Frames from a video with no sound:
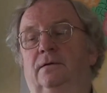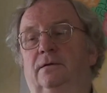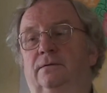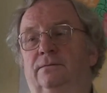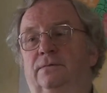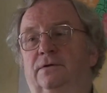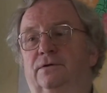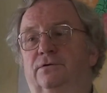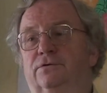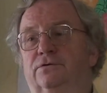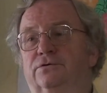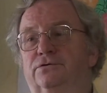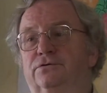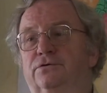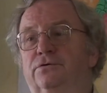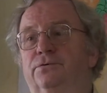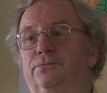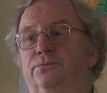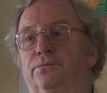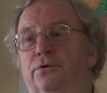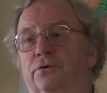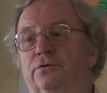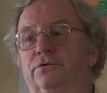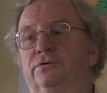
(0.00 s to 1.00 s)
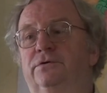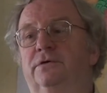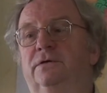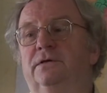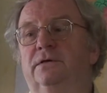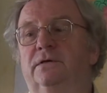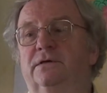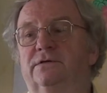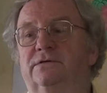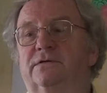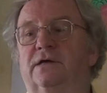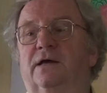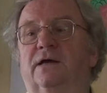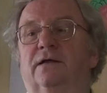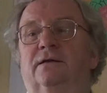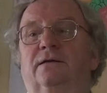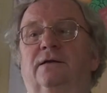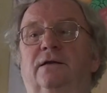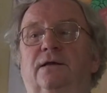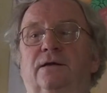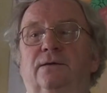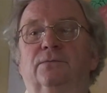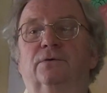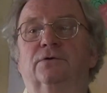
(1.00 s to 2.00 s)
because your body is
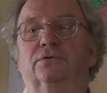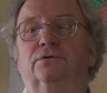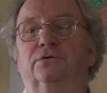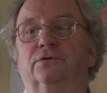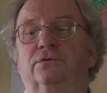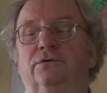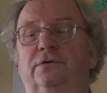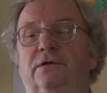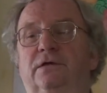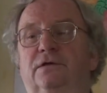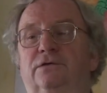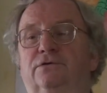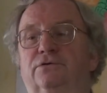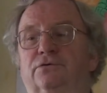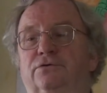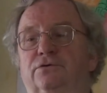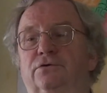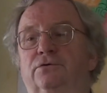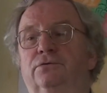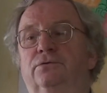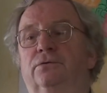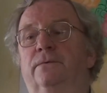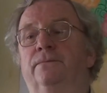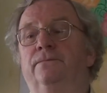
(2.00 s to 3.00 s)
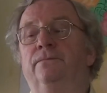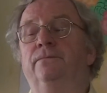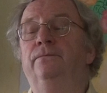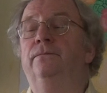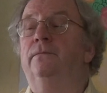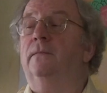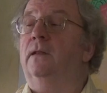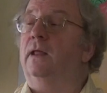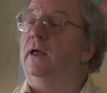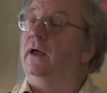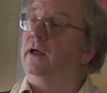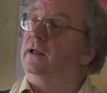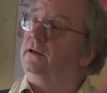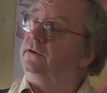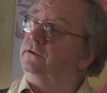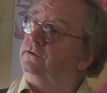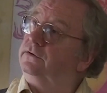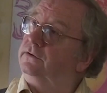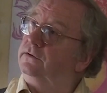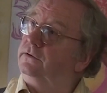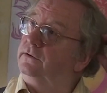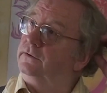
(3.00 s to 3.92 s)
handling what you need to do, and